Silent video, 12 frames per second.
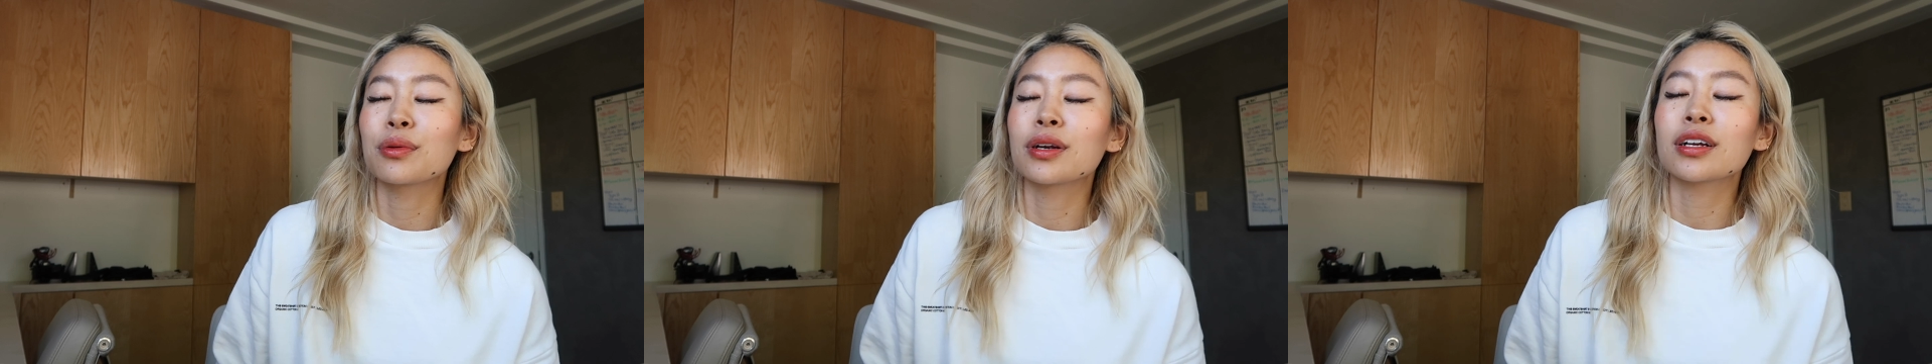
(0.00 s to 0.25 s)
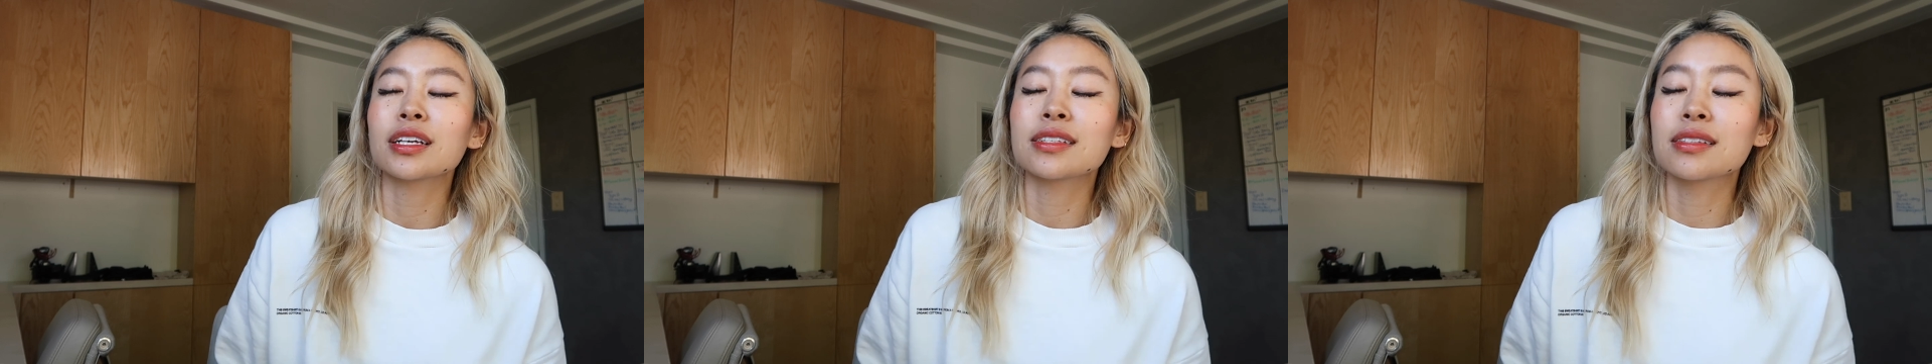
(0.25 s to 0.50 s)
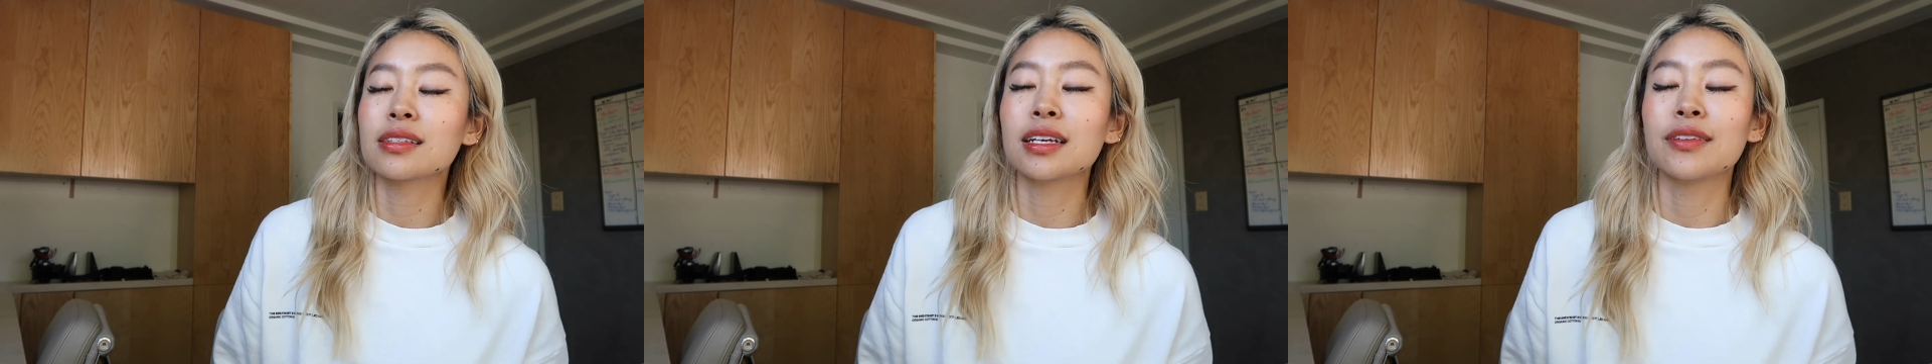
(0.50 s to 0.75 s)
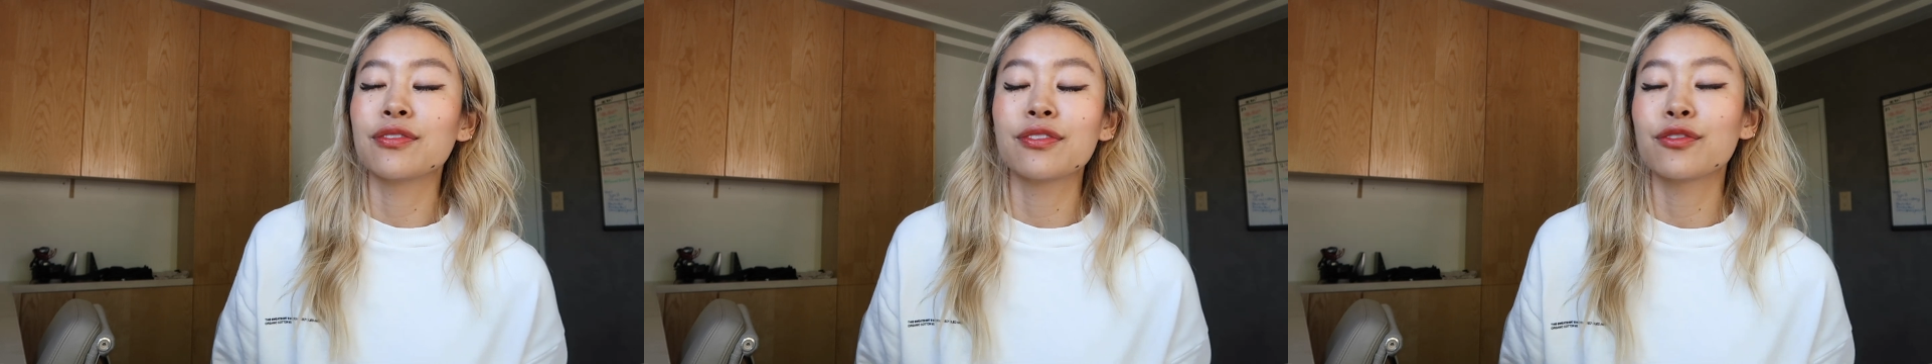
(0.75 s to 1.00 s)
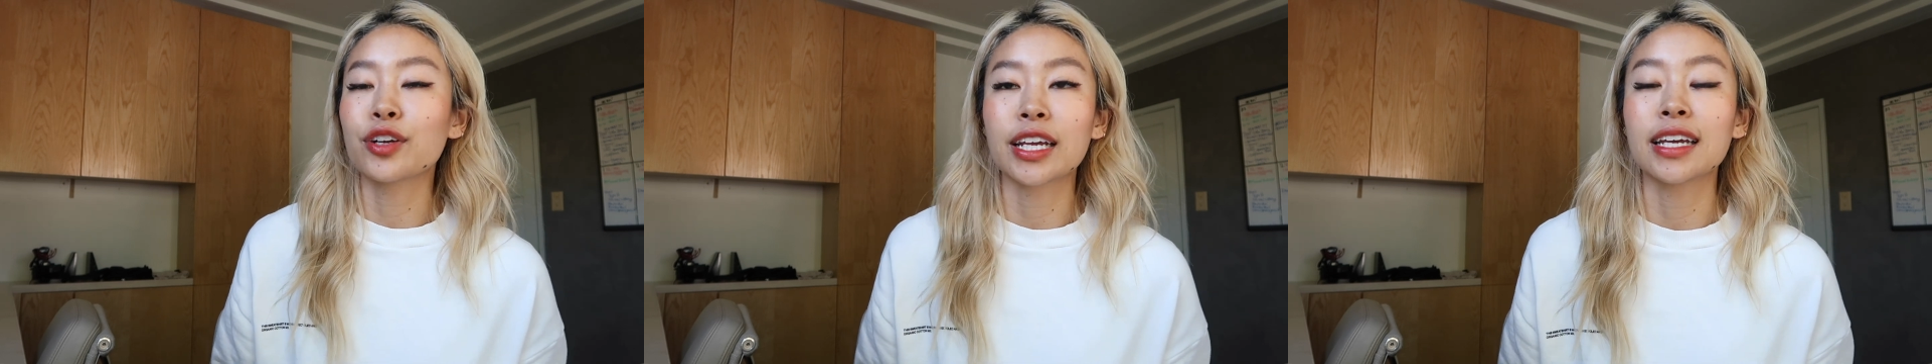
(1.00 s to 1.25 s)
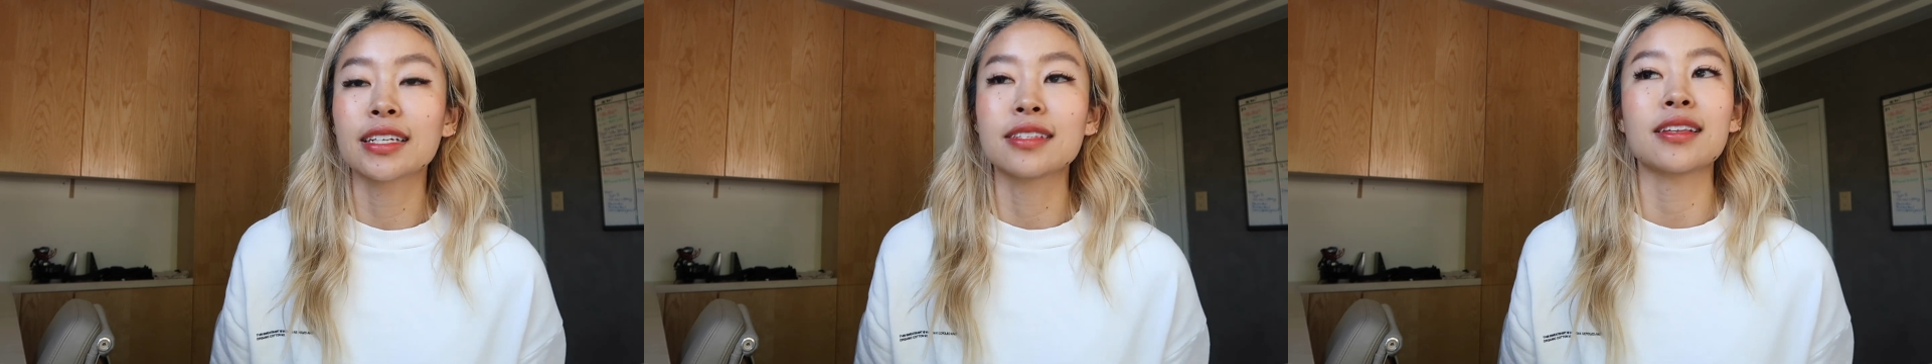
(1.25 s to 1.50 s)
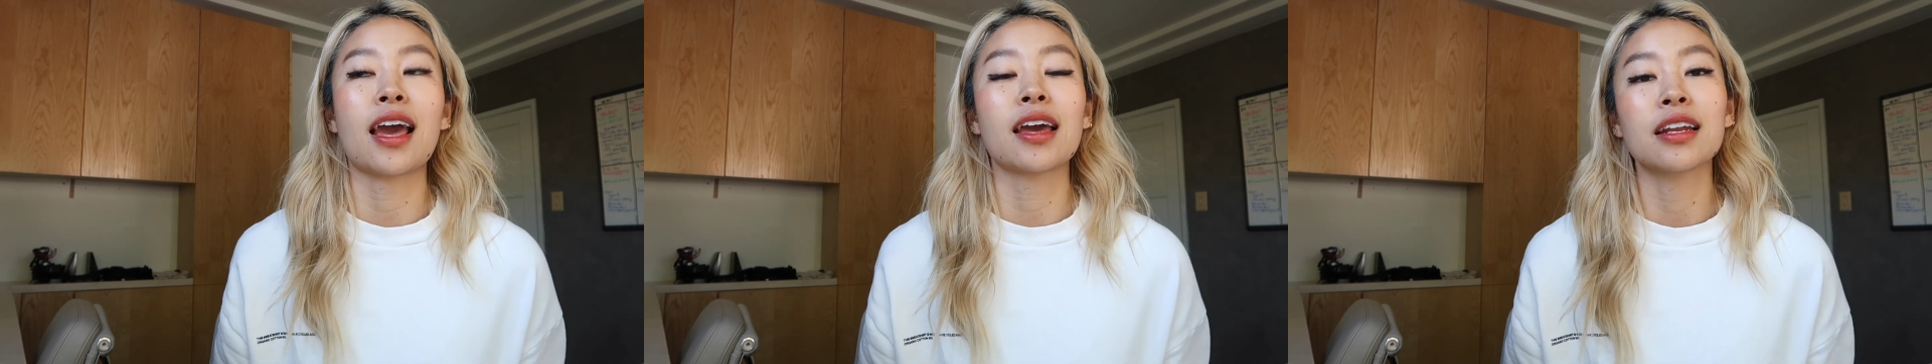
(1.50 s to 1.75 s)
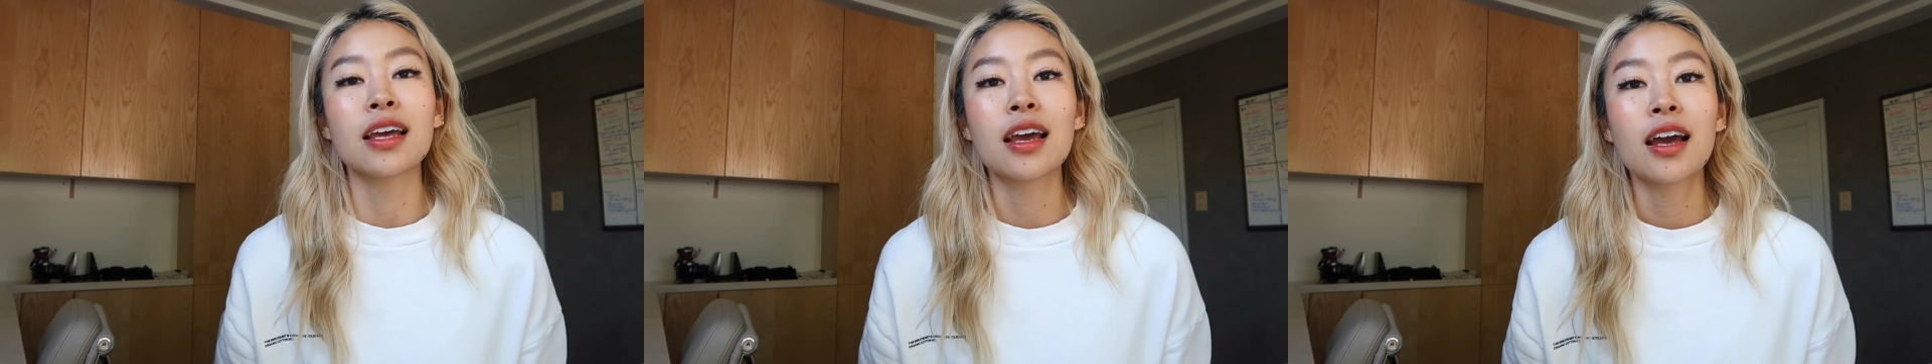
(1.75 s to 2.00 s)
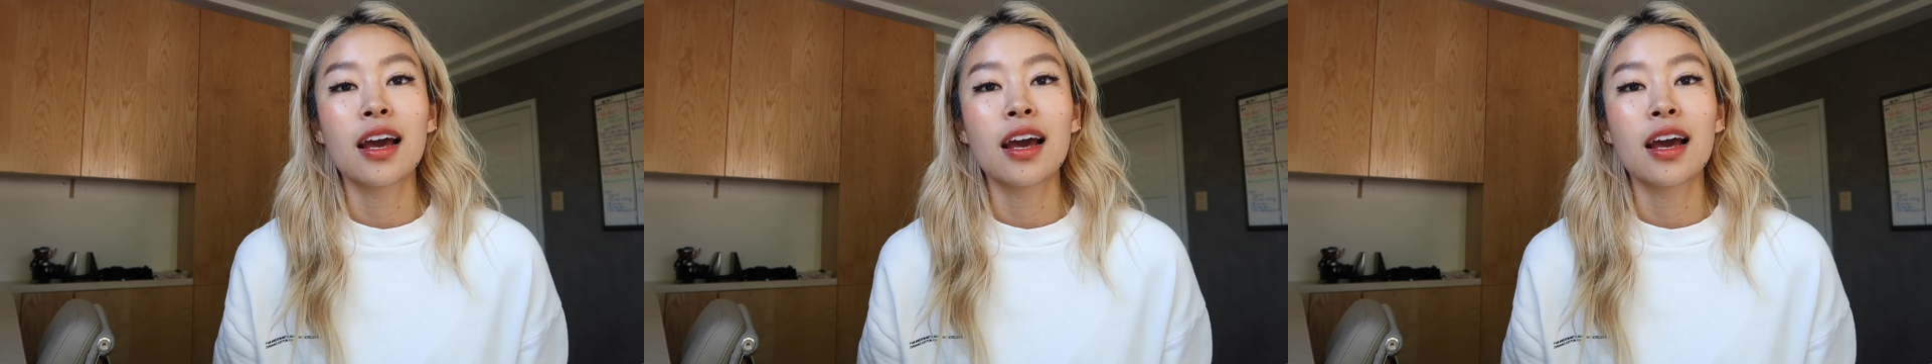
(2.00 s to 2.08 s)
work. It's freaking insane.